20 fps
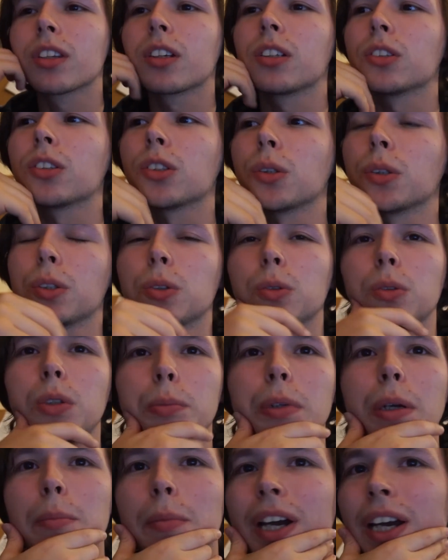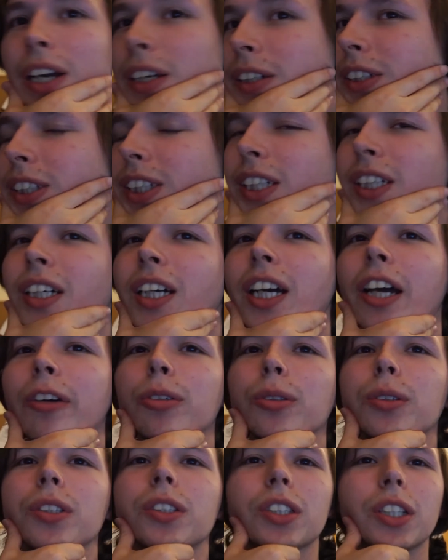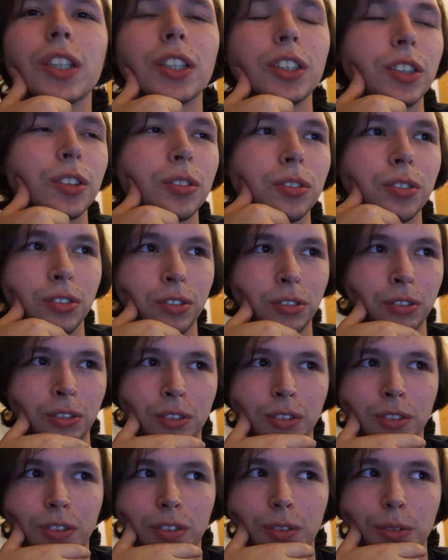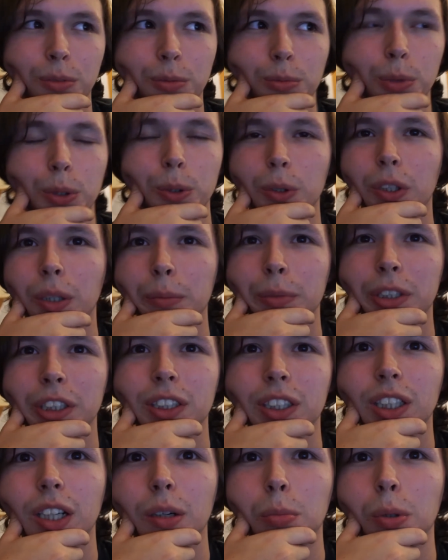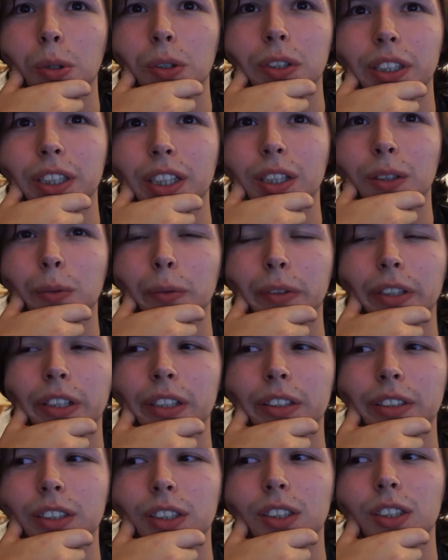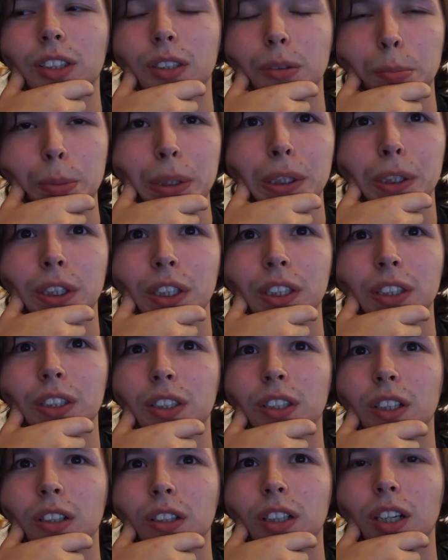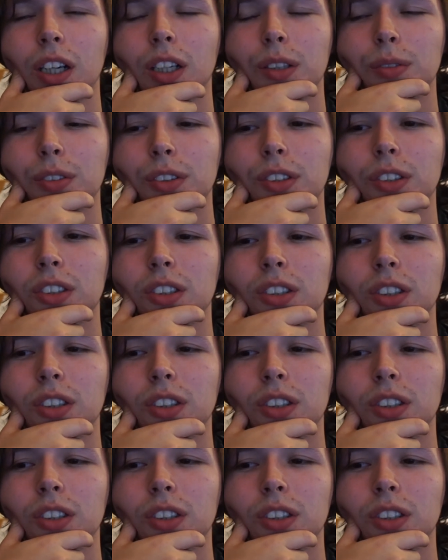So it's all a bit mad, yeah. Everyone's kind of, we're all coming to that point now where this is a big change in our lives.